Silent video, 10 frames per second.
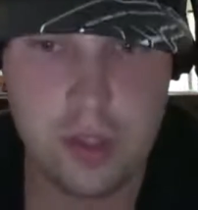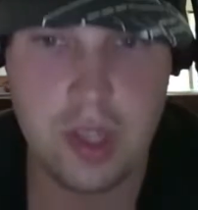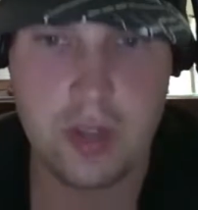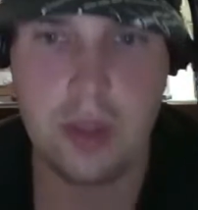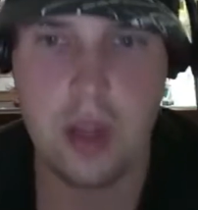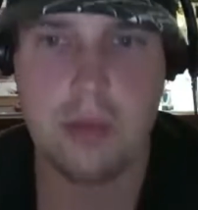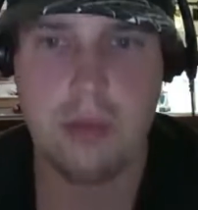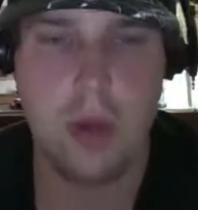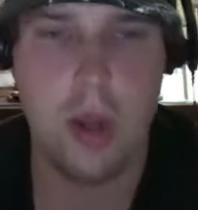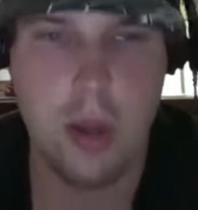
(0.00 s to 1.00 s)
Stanley Cup
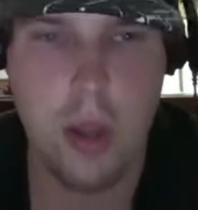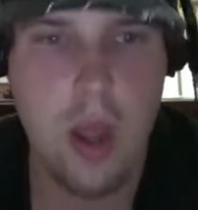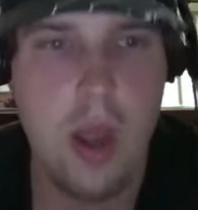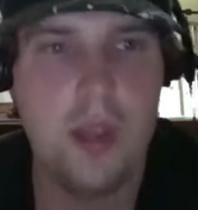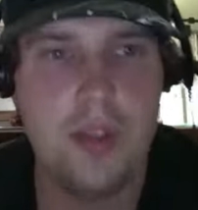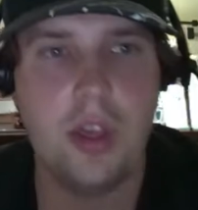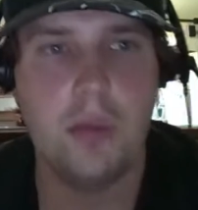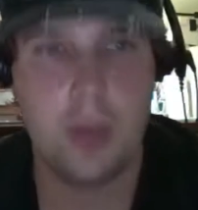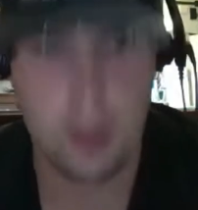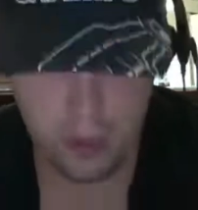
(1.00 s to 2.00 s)
run. They
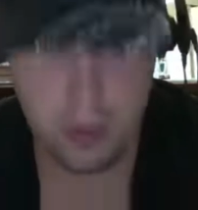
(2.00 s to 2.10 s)
could definitely